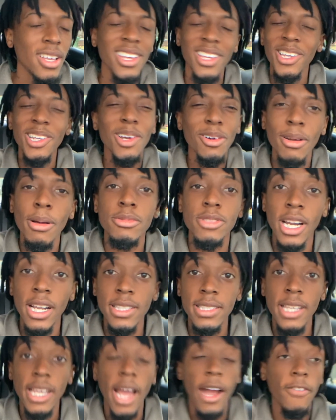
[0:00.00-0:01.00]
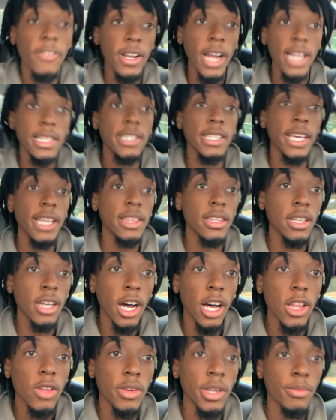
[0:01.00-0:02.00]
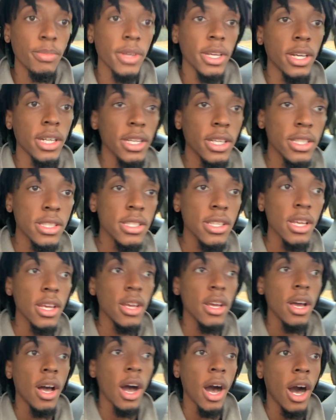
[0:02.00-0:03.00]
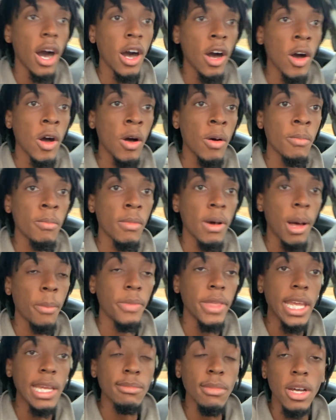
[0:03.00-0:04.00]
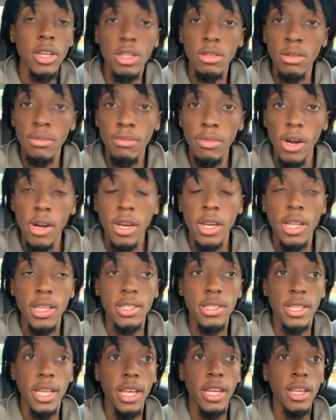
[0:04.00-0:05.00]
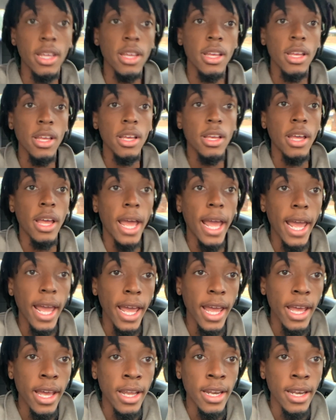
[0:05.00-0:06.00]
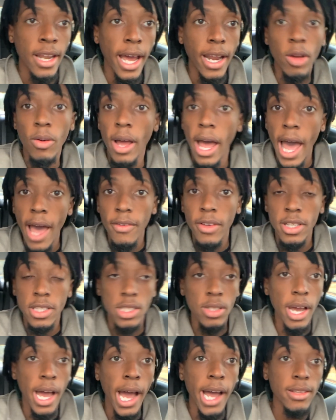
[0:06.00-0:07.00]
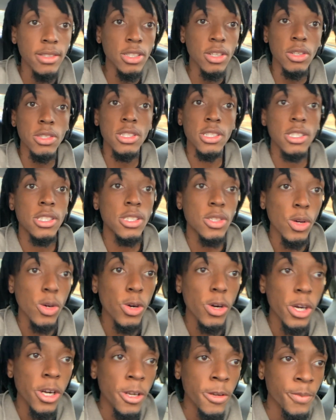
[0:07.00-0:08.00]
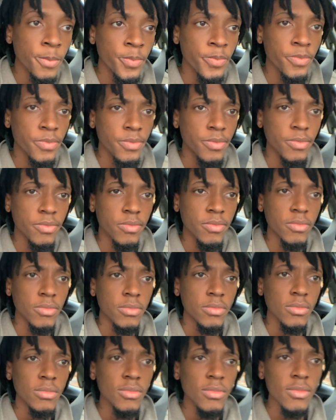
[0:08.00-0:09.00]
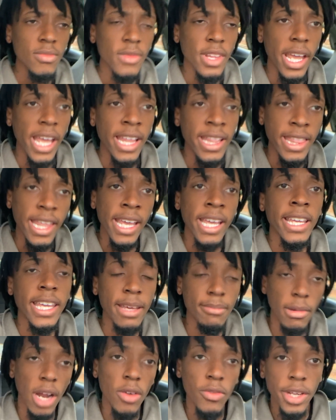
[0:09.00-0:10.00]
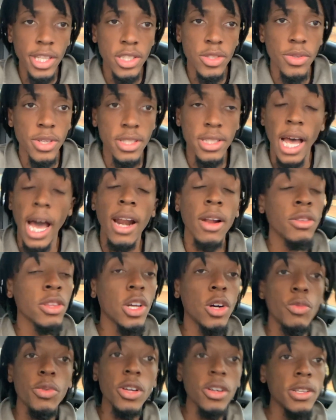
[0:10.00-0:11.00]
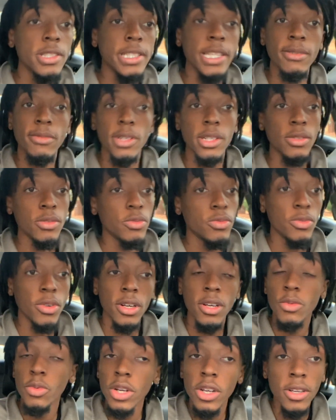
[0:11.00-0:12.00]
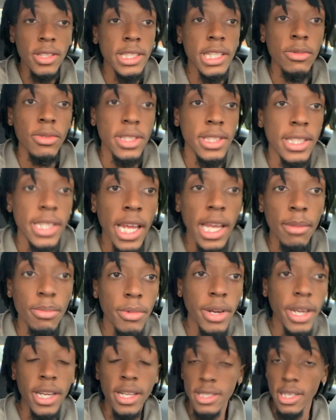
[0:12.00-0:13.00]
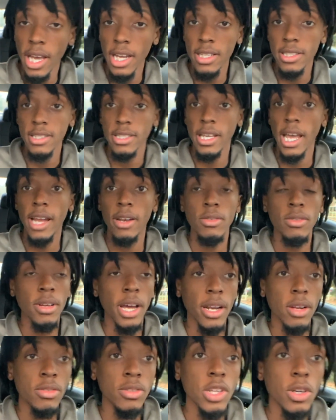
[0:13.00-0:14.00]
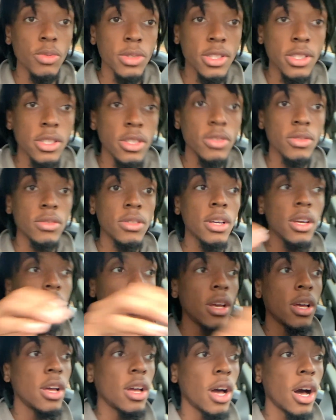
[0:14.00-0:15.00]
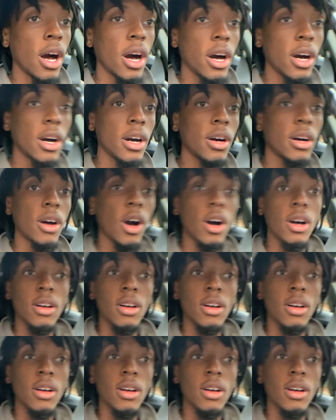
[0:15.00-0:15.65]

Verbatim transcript: You know what I'm trying to say? I forgot to get the coloring because um, I'm thinking about doing burgundy today, and I don't have it, so I have to go to the store and then get my retwist. I don't know. We're gonna see what we're we're gonna see what today brings. Honestly, I don't I don't know what to do. Uh,